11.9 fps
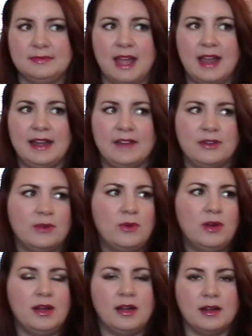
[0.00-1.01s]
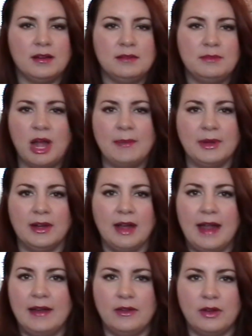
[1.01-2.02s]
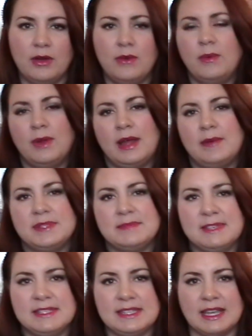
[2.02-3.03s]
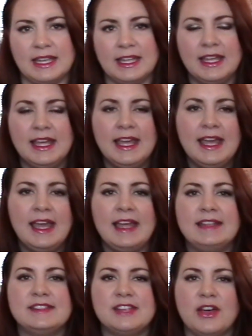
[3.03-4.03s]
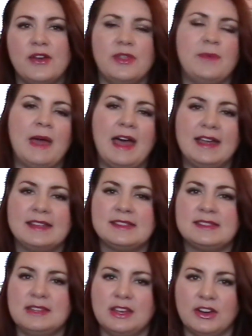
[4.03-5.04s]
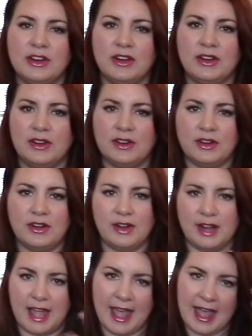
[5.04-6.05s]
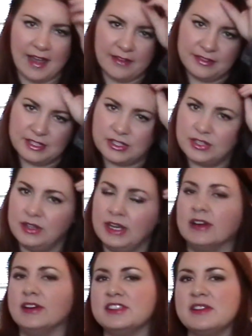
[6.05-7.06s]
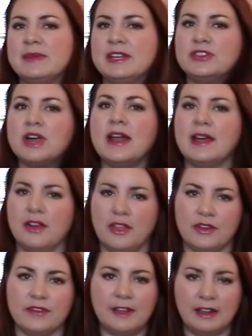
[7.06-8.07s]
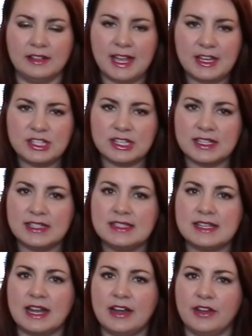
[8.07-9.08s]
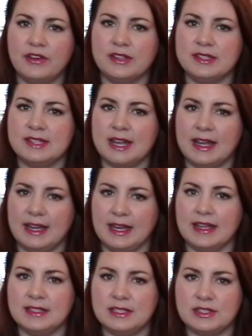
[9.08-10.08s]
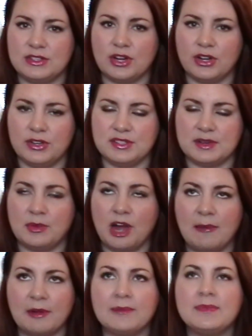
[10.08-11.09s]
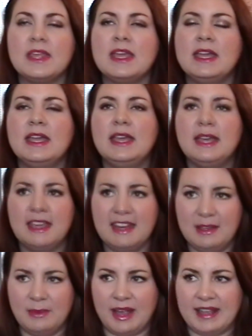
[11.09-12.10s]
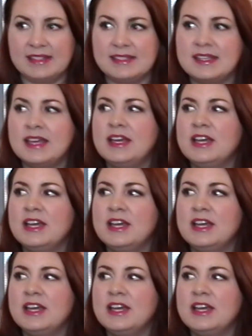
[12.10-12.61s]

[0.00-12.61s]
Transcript: primer. I don't know what I was missing. And so the past 1.5 to 2 years I've been trying out other foundations, and I noticed that I needed to start using a primer. Anyways,